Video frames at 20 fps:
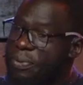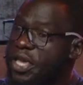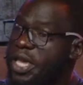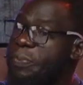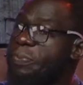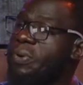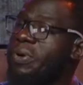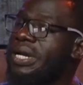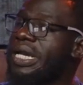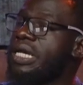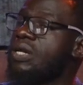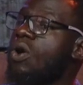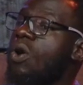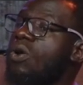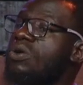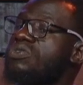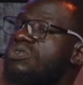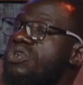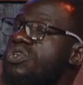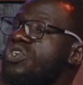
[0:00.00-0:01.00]
people can
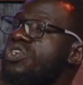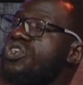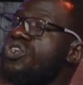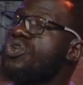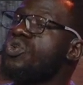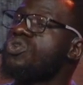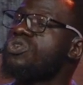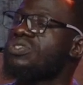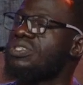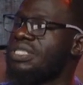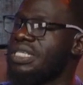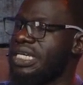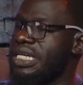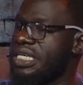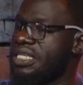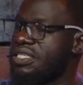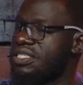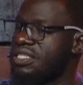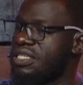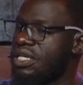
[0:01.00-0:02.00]
also use
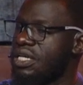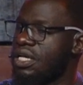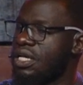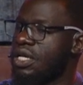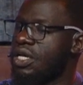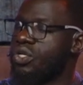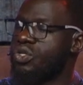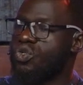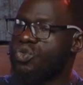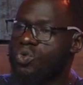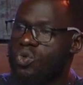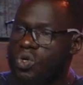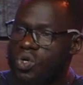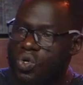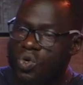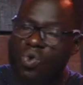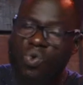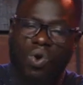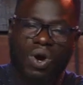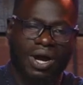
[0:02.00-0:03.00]
this to
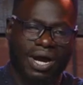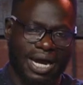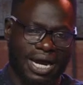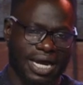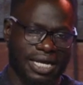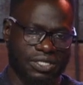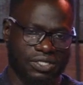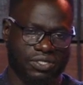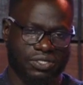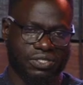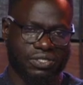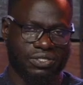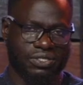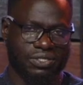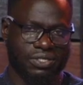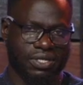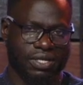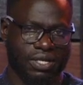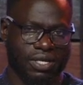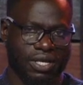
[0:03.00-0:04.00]
lure us.
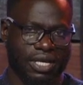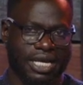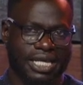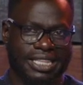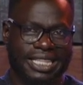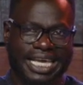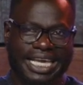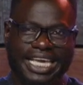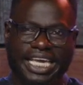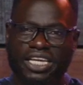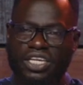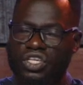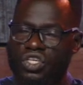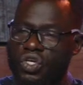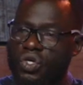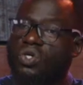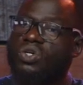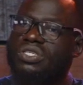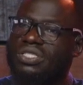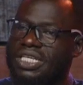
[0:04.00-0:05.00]
They can
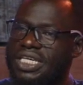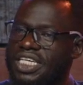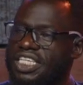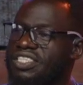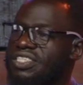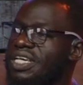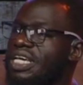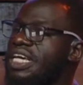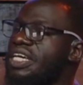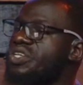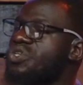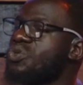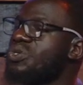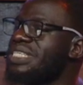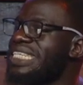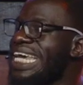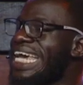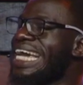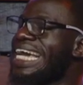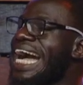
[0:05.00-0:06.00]
use this to
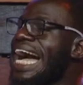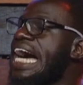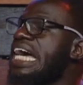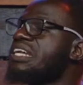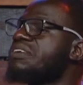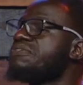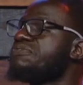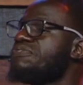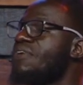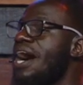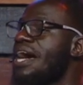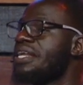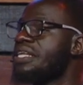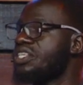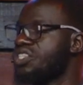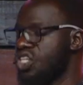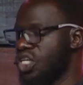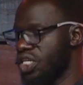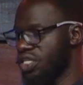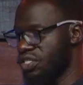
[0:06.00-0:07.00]
take
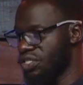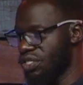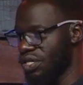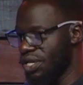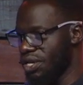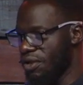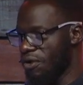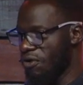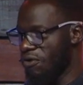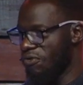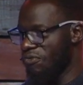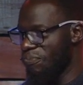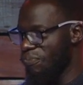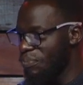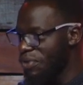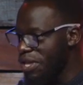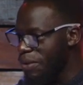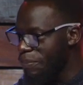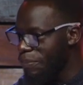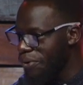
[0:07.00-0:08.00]
advantage
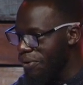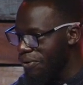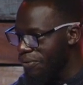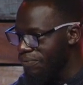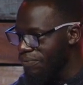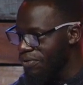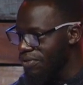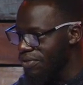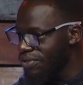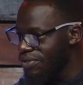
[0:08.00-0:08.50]
of people,